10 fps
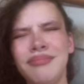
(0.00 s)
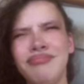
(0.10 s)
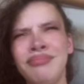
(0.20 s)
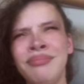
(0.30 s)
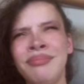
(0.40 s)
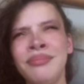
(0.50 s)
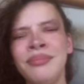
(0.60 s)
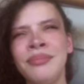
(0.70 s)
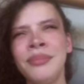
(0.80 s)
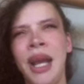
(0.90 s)
I guess you're
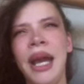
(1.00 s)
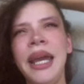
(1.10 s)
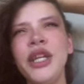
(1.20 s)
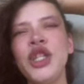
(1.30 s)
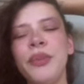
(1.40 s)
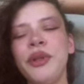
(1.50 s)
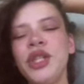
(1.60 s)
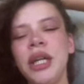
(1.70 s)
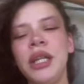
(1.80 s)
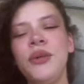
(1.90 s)
projecting what you do
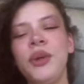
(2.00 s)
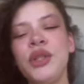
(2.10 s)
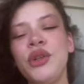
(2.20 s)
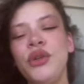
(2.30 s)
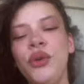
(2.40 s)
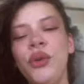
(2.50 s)
onto the next.